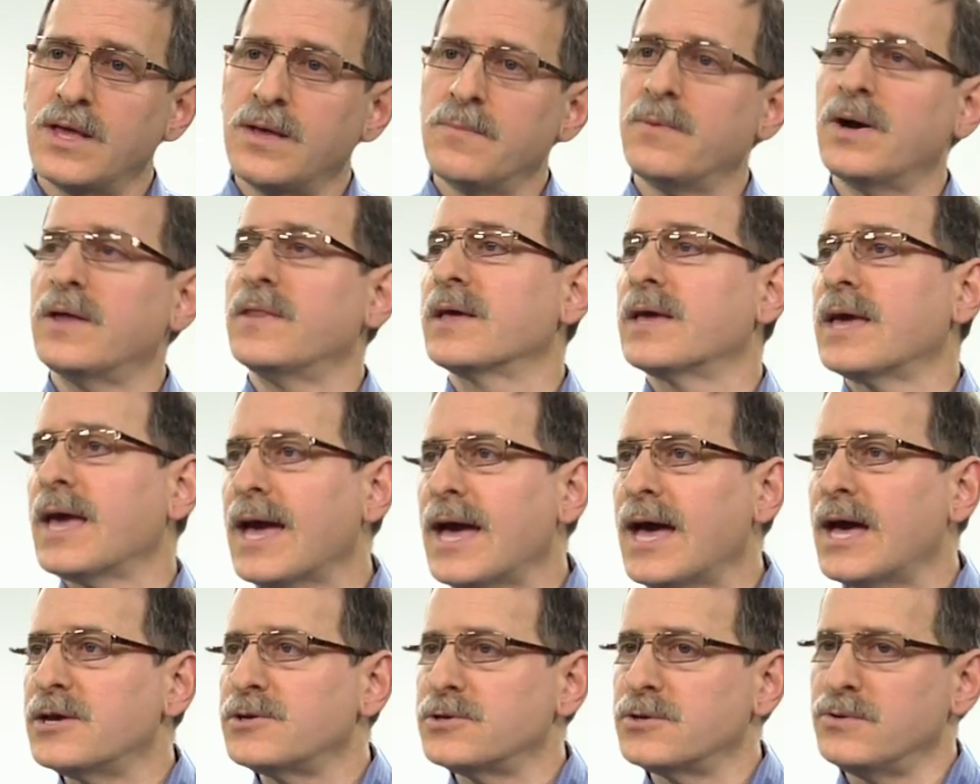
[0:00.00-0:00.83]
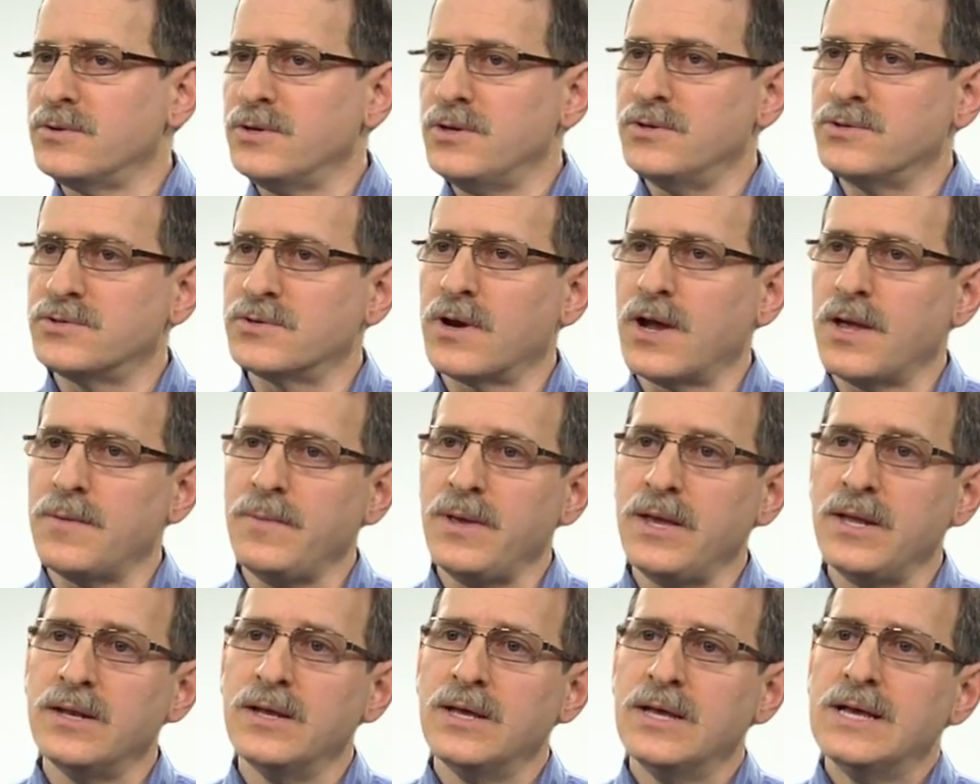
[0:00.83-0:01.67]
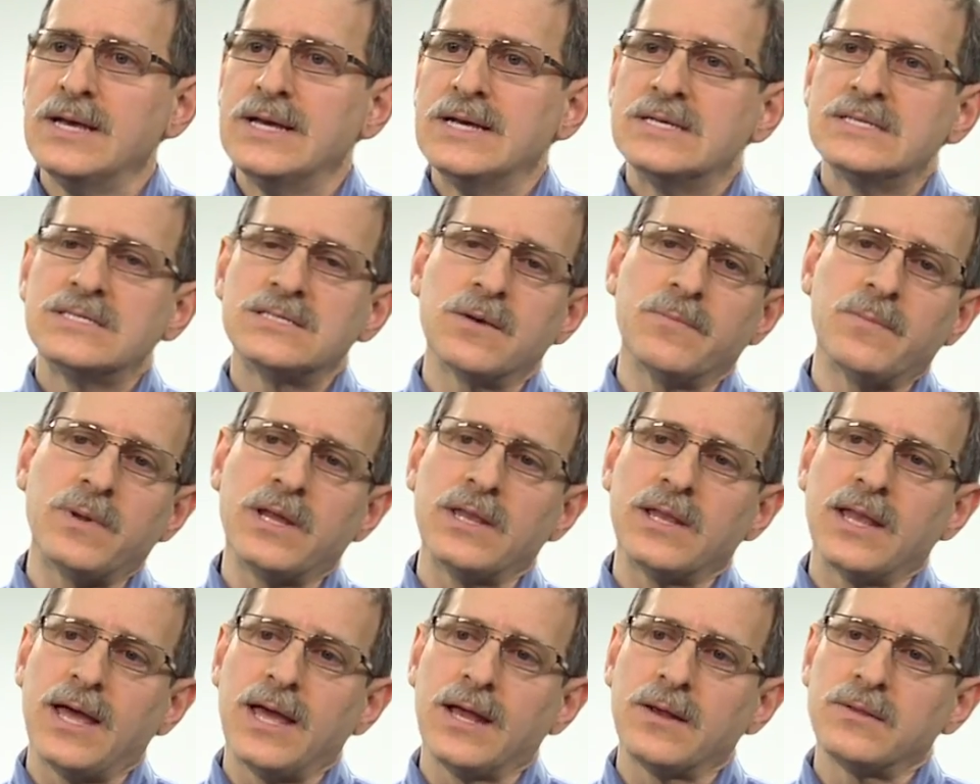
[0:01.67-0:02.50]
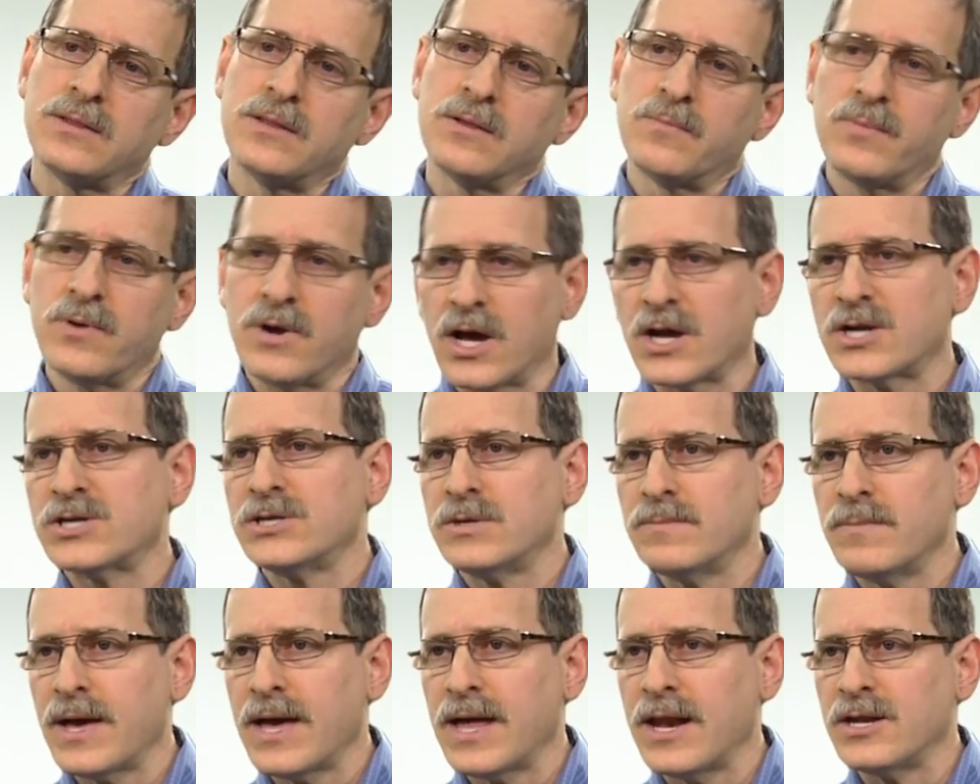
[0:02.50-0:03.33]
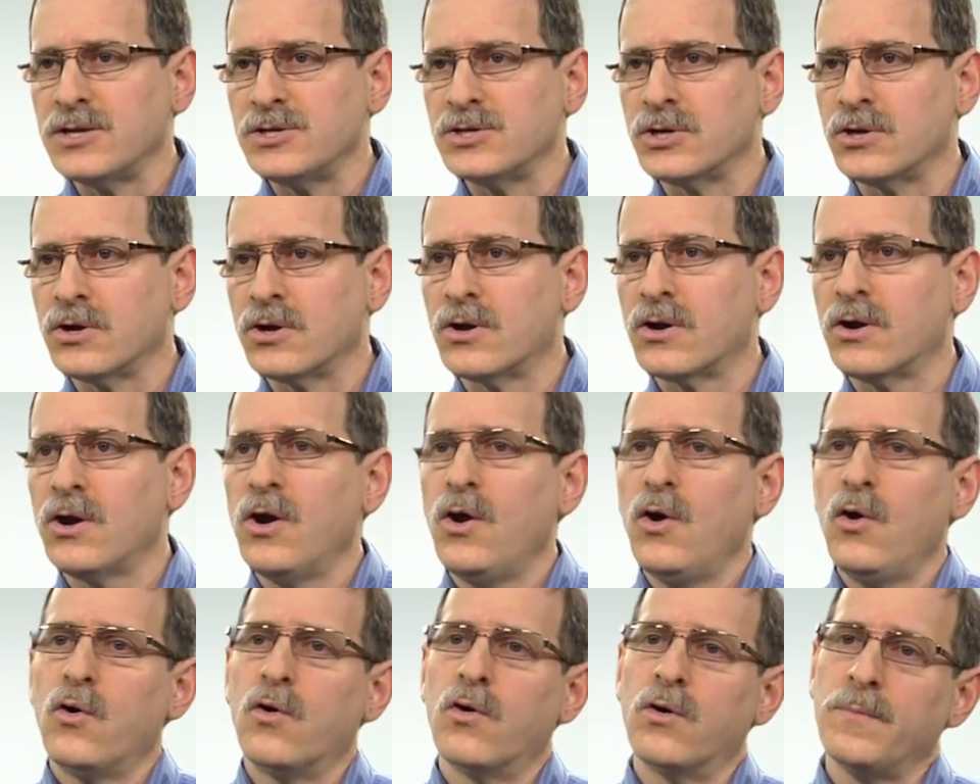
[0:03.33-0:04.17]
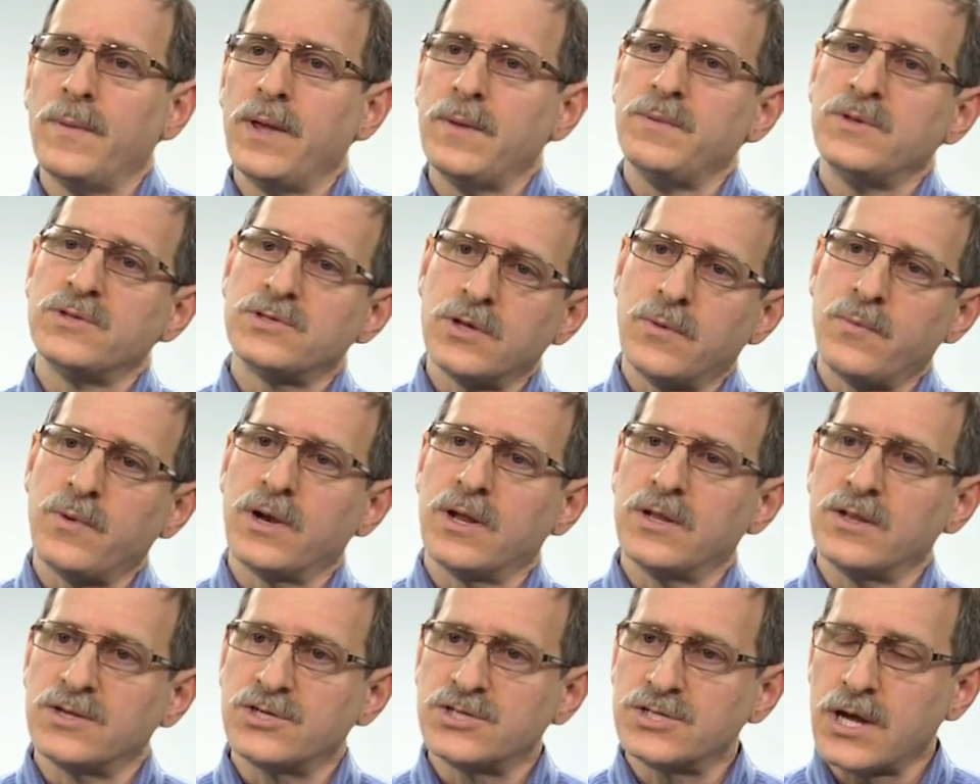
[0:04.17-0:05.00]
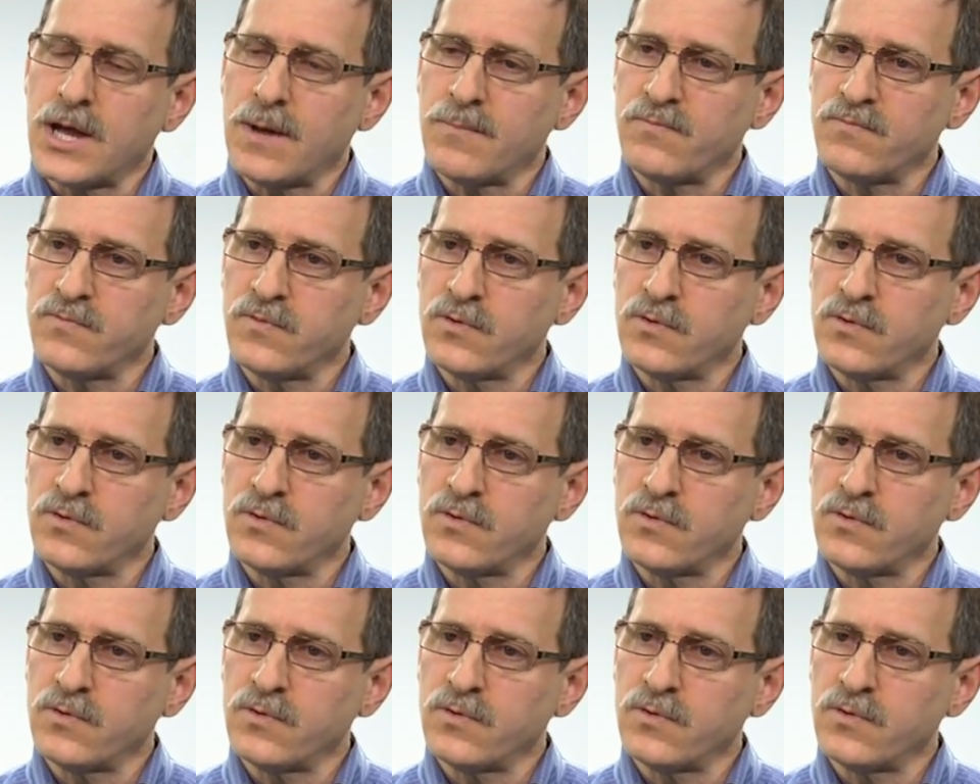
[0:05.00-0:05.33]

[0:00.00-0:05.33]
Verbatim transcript: and by the casual user, I mean somebody like the production manager or maybe someone on the shop